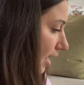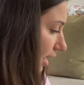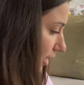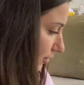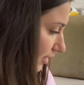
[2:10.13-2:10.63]

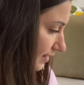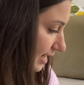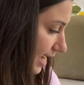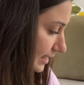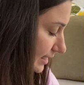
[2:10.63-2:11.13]
Okay, the
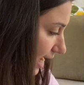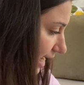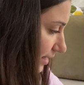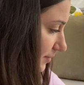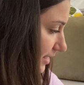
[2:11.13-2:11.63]
next
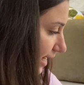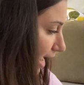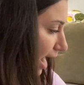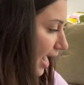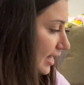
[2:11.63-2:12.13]
items I
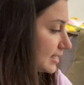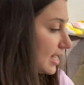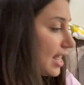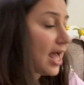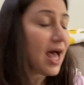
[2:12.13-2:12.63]
got,
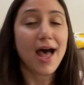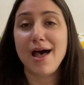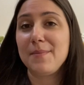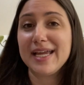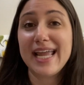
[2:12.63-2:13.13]

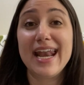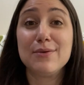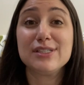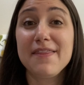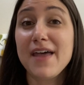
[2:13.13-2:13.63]
again, I
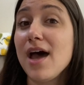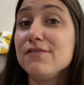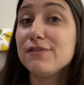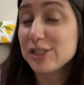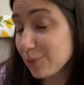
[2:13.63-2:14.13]
was on the
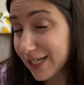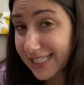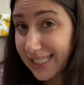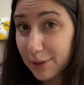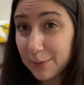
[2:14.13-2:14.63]
hunt for spring
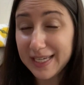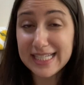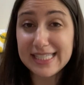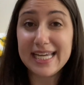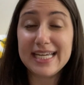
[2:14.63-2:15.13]
summer
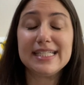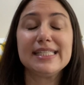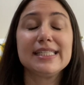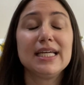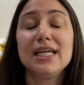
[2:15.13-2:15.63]

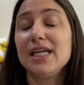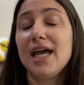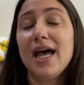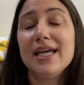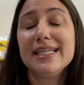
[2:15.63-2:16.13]
pieces,
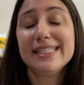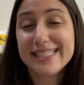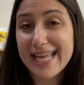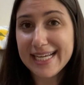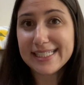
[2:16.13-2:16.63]

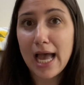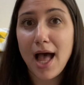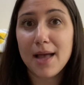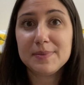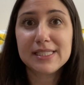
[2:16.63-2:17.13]
tank
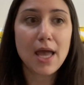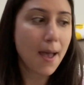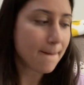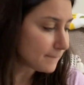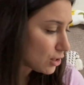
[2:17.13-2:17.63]
tops
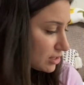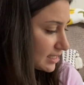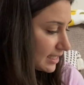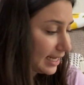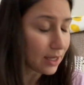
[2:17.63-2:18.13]

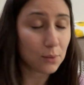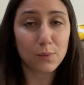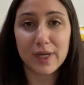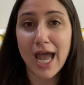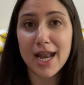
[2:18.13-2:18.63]
mostly.
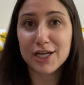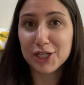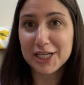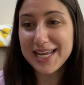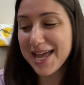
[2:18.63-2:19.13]
We got a
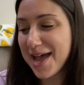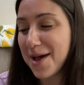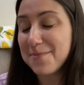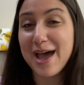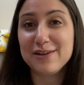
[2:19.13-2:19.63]
good
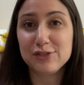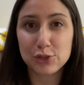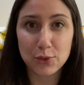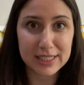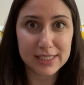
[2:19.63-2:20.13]
amount of
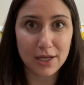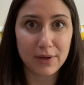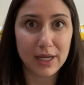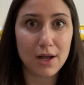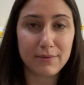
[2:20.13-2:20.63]
shorts
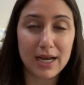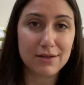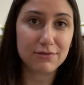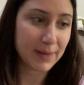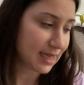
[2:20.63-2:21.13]
going already
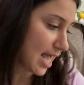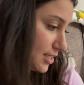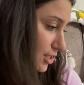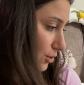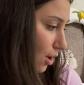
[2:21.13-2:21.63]
for my
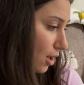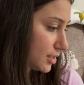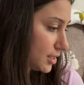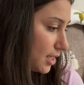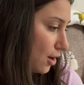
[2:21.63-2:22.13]
last two
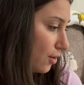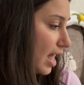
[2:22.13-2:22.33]
hauls. So